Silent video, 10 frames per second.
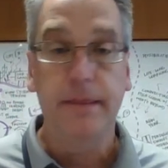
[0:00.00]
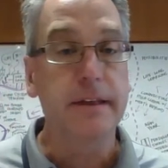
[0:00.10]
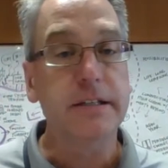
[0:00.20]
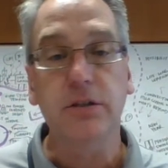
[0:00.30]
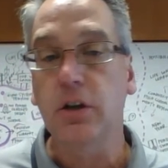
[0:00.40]

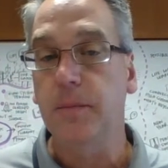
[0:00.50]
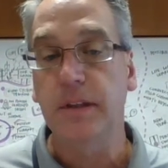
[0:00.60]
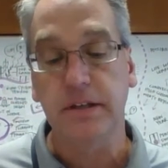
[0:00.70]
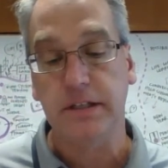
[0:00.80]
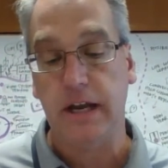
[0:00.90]
this is going to
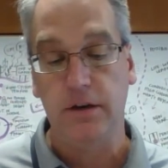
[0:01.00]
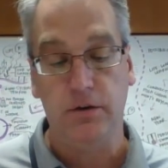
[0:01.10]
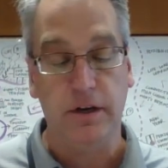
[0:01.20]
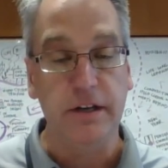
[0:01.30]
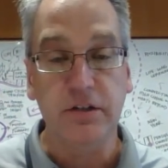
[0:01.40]
be the
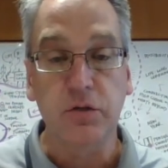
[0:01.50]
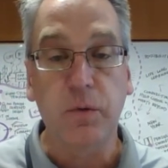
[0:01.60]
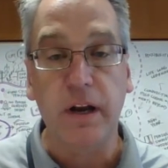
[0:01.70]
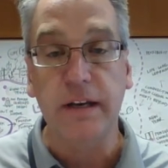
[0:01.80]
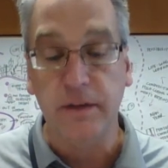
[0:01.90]
standard, and this is
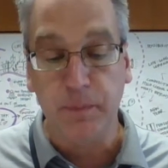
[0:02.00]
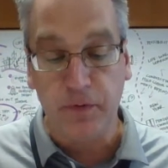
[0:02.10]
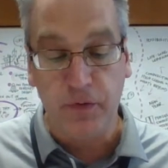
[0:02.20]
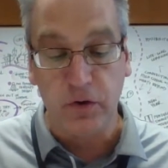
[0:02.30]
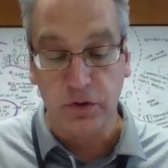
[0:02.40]
what I need
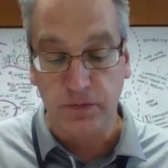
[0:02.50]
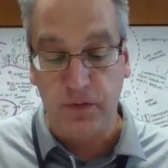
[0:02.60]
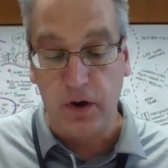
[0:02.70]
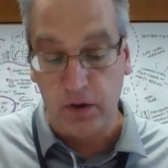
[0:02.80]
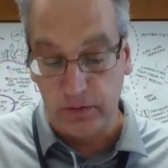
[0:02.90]
folks to
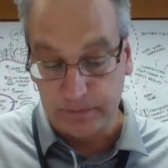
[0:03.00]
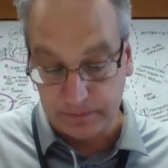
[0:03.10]
follow.